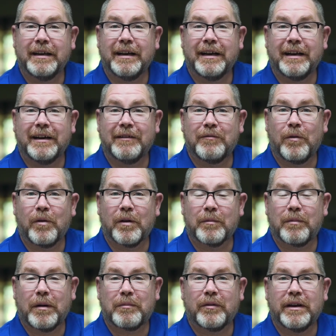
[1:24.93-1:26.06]
for
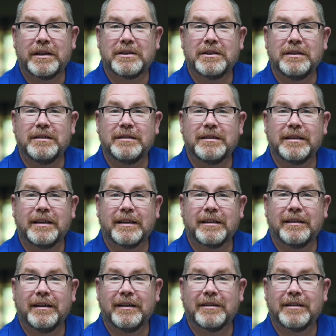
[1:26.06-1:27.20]
preparation to
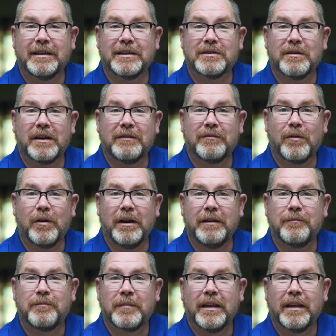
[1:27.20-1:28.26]
get things ready for it.